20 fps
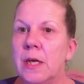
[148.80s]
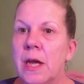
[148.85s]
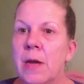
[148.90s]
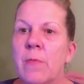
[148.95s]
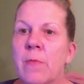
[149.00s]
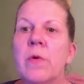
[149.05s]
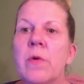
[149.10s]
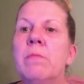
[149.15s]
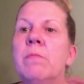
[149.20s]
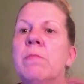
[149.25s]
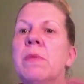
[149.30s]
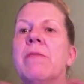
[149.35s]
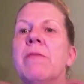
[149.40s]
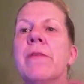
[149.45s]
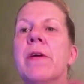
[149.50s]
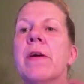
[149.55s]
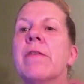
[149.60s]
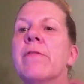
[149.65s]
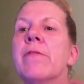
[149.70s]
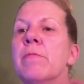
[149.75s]
it wouldn't be
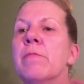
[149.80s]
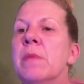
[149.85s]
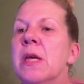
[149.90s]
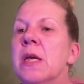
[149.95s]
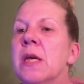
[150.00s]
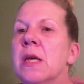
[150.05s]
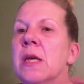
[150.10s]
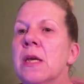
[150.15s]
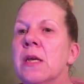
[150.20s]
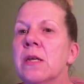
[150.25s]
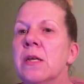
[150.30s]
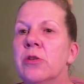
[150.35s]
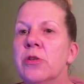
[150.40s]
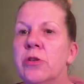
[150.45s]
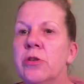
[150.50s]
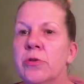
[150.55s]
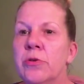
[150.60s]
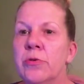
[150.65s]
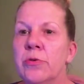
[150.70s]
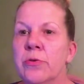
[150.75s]
fair for me
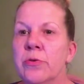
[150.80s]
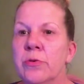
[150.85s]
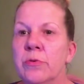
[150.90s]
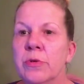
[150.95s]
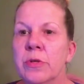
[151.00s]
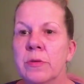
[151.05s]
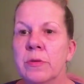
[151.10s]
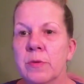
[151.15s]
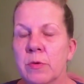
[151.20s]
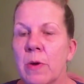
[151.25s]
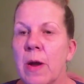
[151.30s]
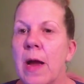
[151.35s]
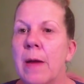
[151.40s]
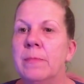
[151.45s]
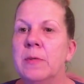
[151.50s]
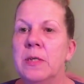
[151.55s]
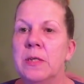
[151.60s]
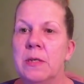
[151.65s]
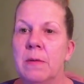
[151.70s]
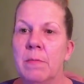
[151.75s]
to
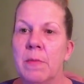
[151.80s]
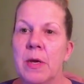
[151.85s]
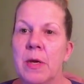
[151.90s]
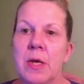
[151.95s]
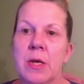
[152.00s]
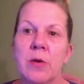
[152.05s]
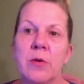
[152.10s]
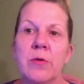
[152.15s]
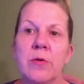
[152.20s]
subscribe to somebody